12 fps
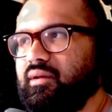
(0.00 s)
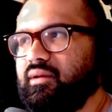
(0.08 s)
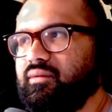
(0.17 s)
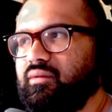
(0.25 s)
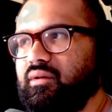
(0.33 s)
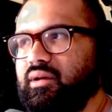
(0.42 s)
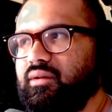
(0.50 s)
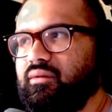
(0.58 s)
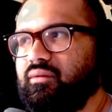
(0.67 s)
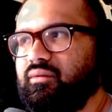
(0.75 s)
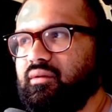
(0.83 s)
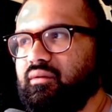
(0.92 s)
So you need to
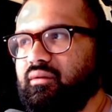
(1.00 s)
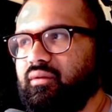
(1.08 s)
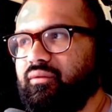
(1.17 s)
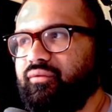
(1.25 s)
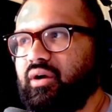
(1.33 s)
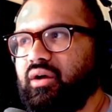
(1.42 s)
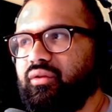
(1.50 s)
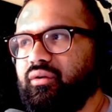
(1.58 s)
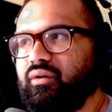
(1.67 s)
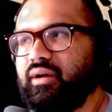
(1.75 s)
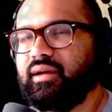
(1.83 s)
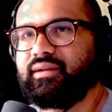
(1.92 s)
do Sins of the
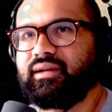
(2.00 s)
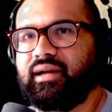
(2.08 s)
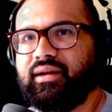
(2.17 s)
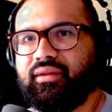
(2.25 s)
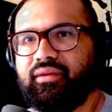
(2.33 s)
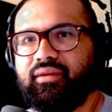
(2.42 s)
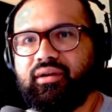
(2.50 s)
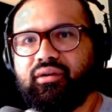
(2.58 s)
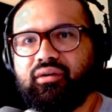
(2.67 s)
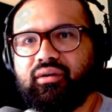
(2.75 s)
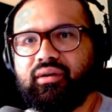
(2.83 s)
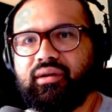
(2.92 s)
Father and the Night of the
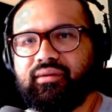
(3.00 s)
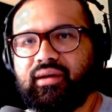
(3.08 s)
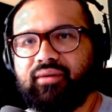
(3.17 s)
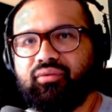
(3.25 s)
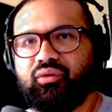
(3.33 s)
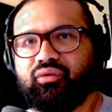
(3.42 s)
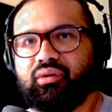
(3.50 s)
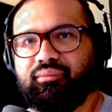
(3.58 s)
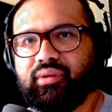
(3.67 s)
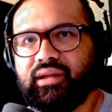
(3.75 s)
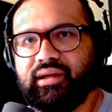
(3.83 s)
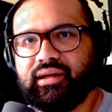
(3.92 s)
Theater. You need to have those
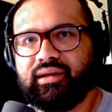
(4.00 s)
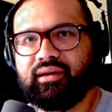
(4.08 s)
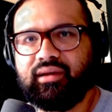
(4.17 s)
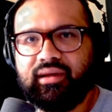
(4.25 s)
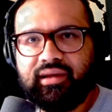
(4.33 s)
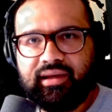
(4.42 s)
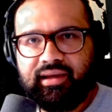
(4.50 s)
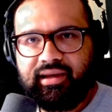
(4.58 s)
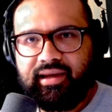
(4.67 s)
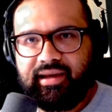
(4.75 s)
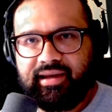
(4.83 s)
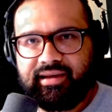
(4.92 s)
completed.
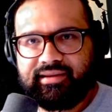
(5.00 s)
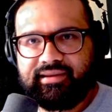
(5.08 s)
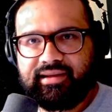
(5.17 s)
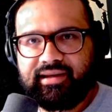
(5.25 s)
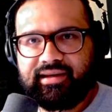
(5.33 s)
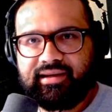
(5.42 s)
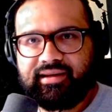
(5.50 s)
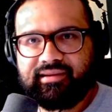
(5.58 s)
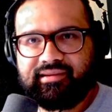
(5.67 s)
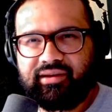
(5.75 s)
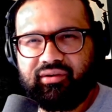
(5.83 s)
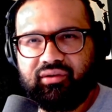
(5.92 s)
And
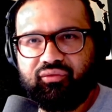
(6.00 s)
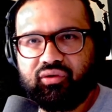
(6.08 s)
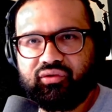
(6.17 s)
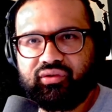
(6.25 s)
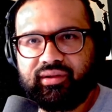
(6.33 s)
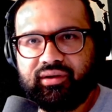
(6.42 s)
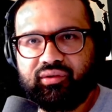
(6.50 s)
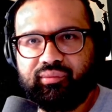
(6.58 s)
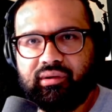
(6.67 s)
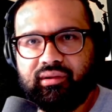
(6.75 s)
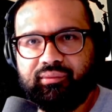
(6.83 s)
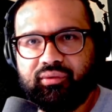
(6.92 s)
74 Slayer is
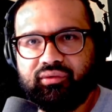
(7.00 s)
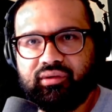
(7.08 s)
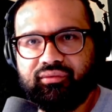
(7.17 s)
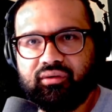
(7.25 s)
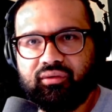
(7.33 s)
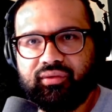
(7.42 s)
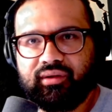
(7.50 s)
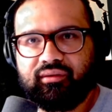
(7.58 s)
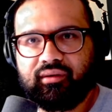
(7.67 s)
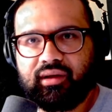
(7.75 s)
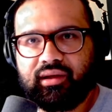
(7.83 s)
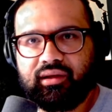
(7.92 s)
probably the most difficult thing
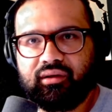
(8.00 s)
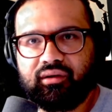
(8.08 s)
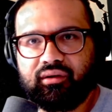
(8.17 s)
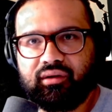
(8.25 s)
to get here.